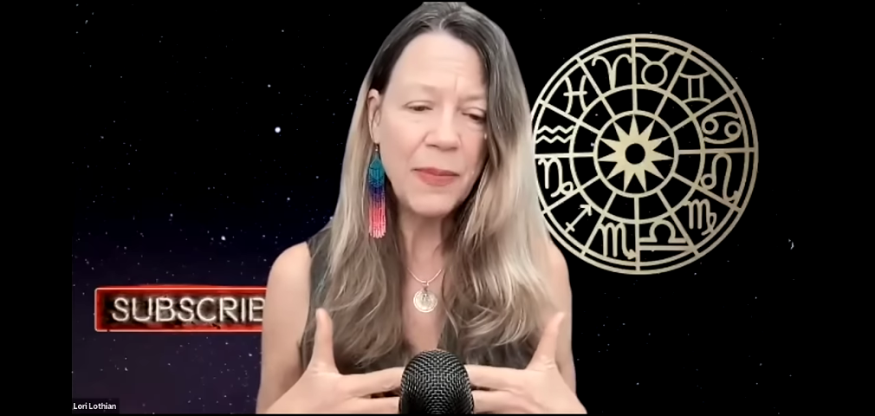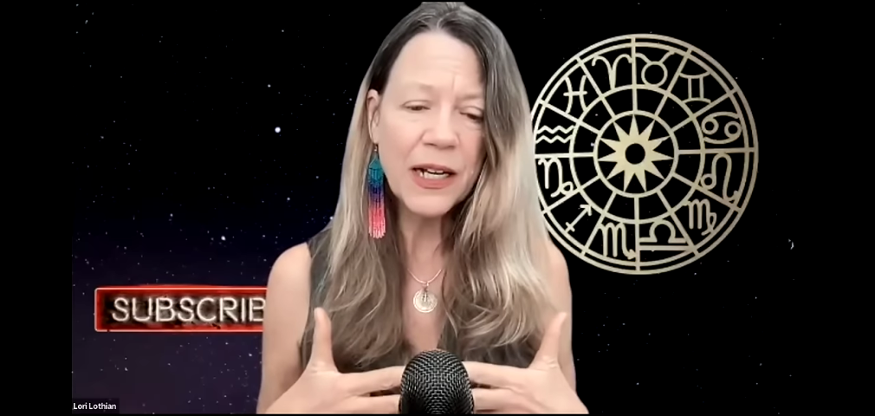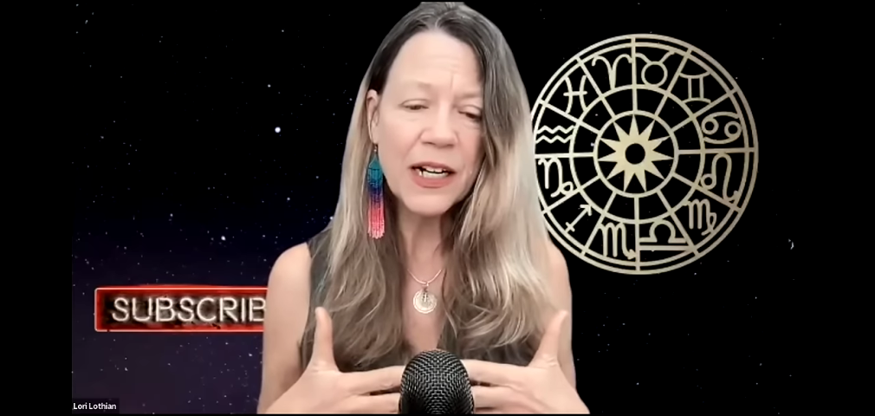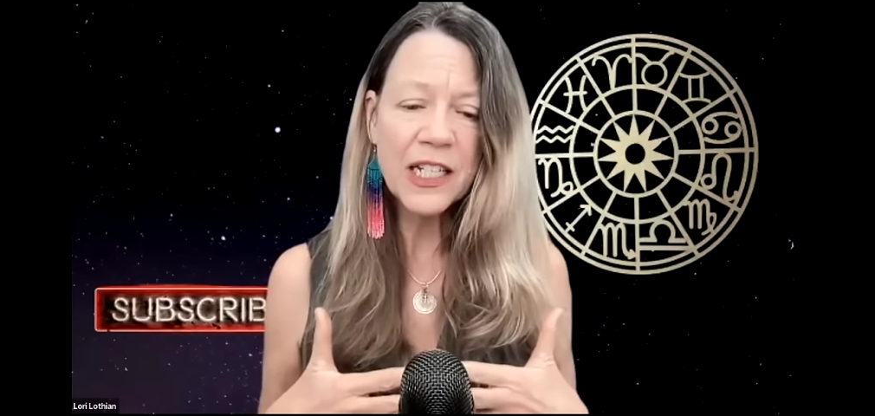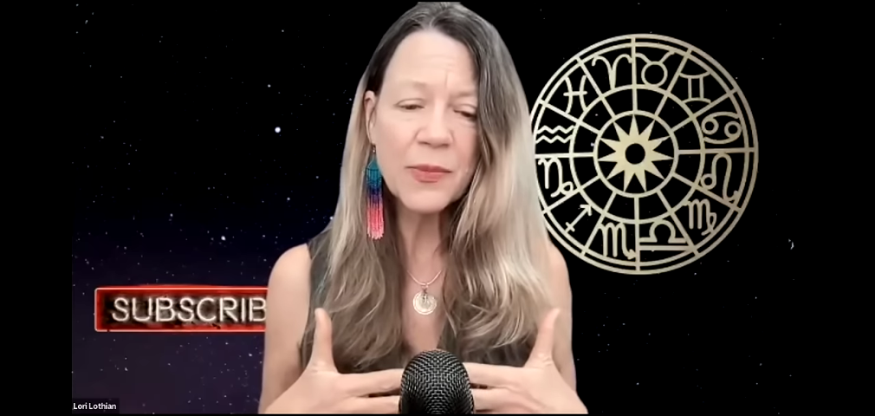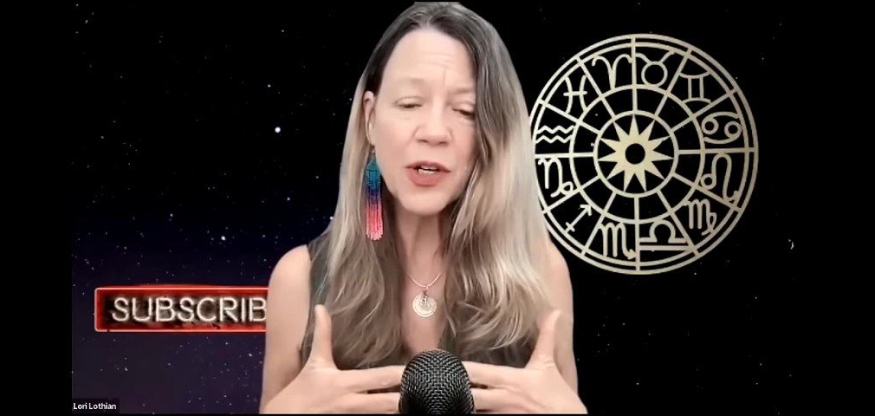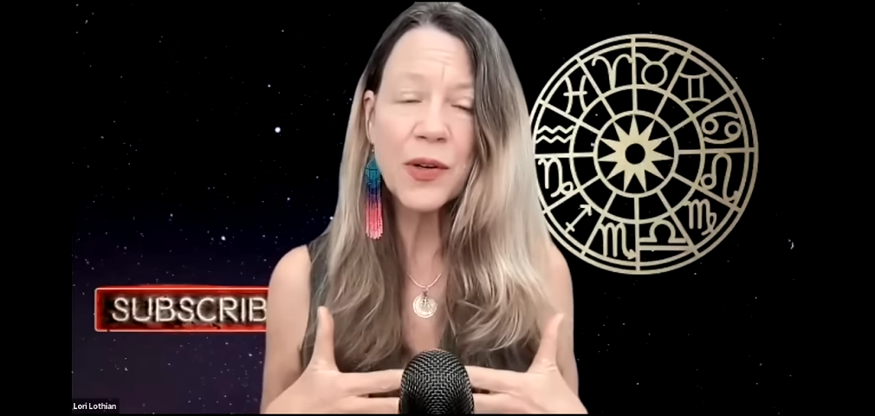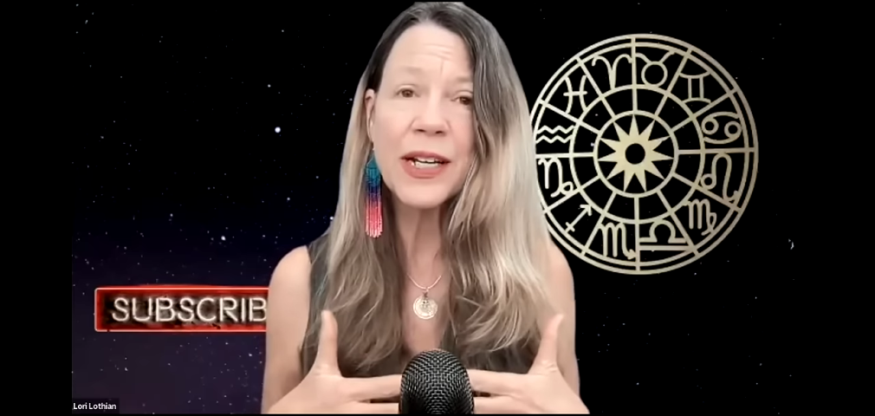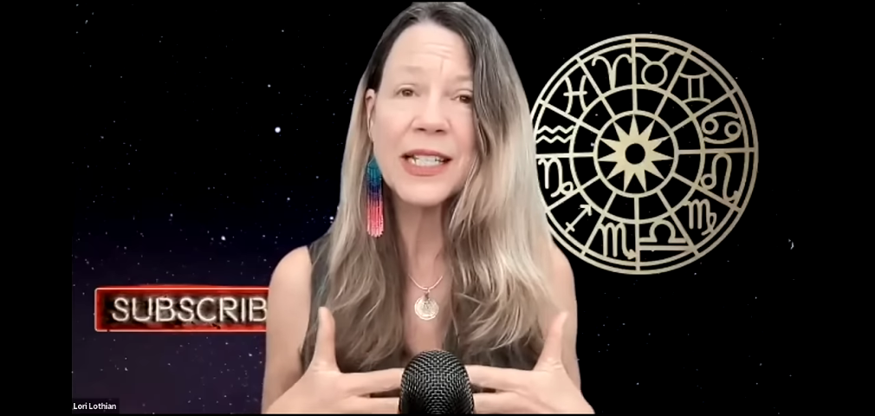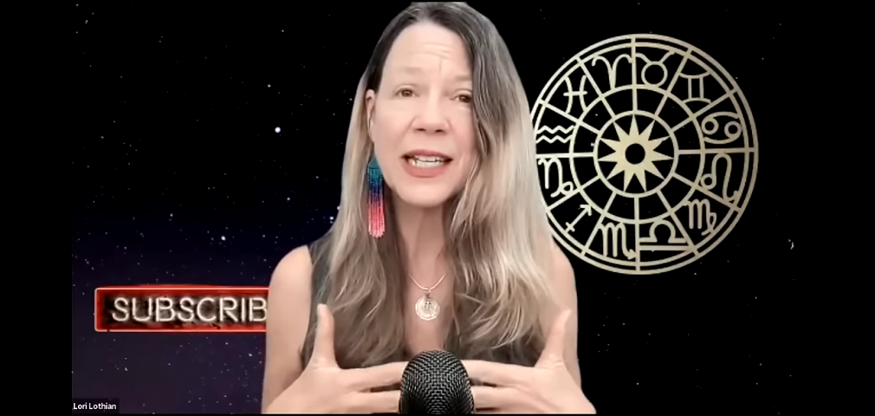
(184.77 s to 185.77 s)
because
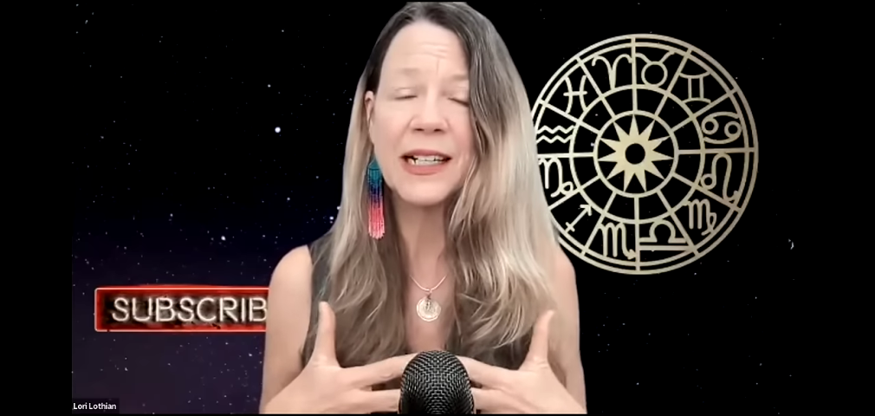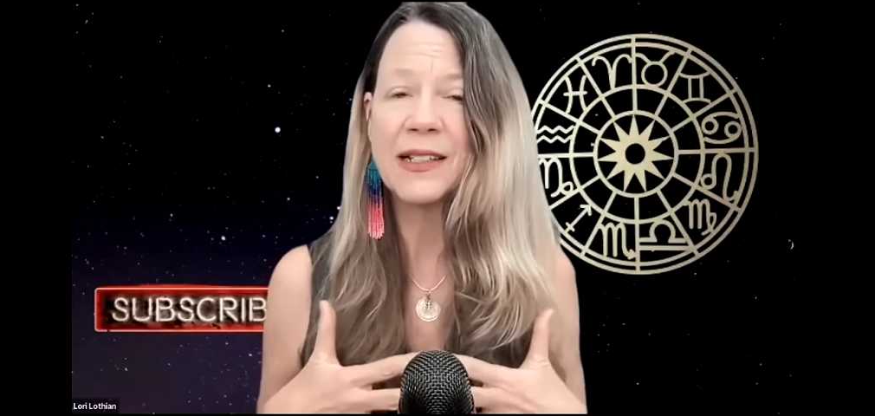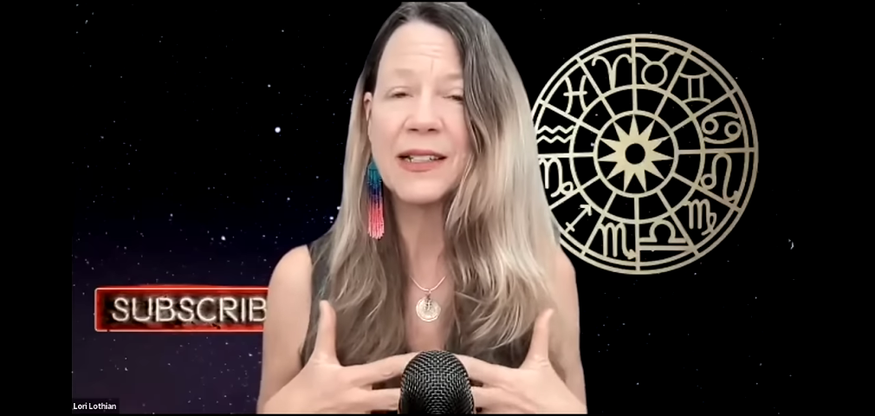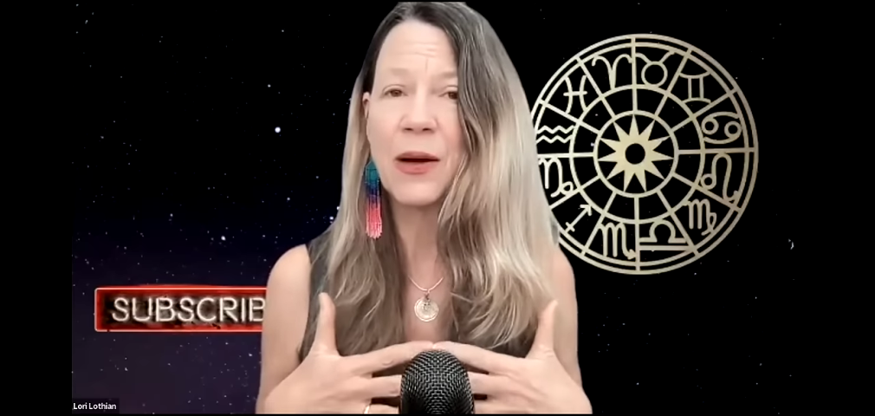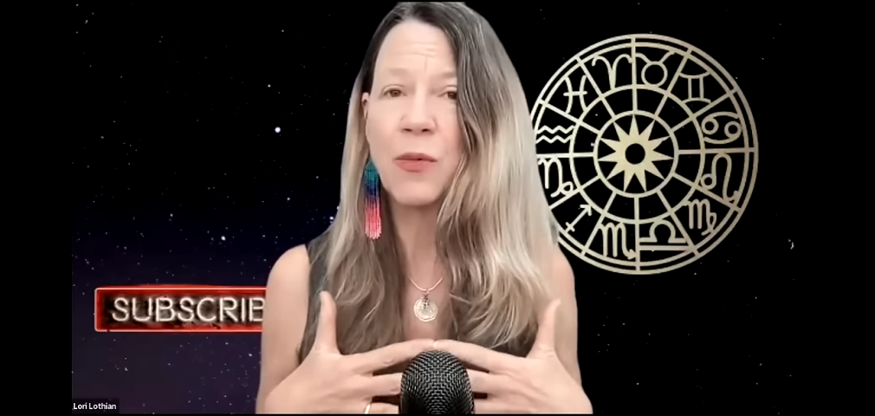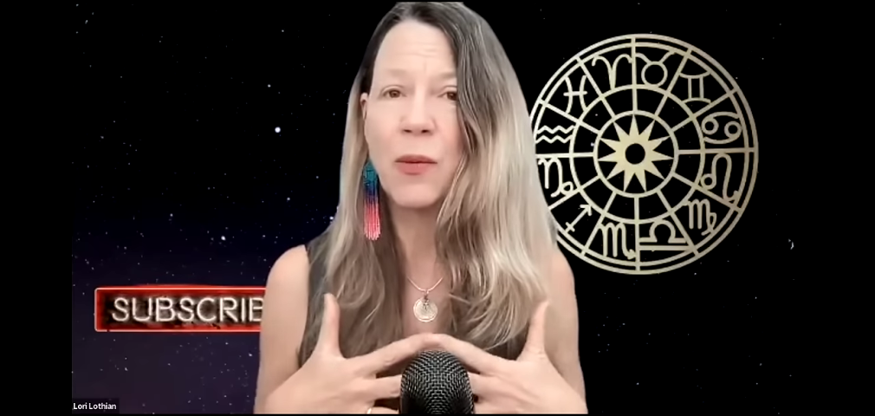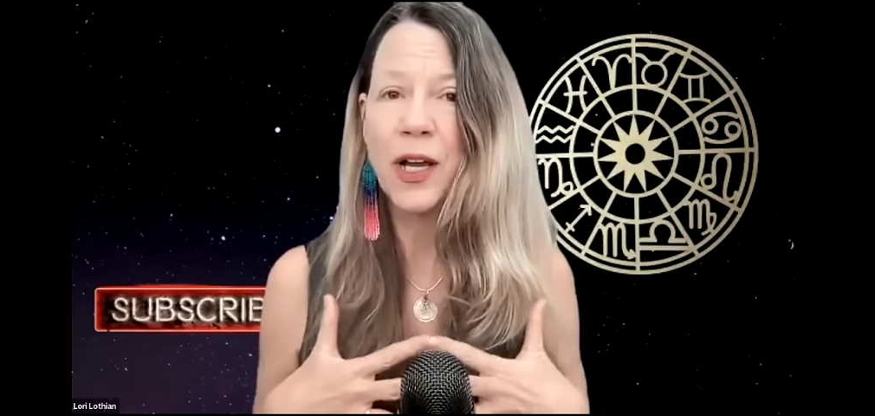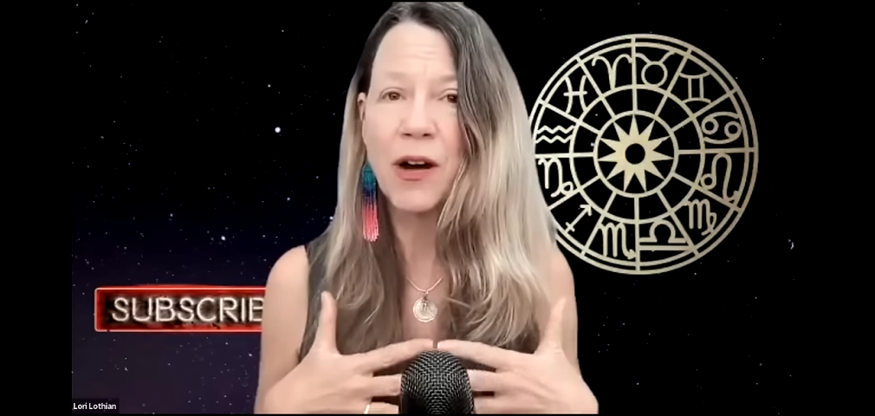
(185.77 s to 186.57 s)
Mercury is in what we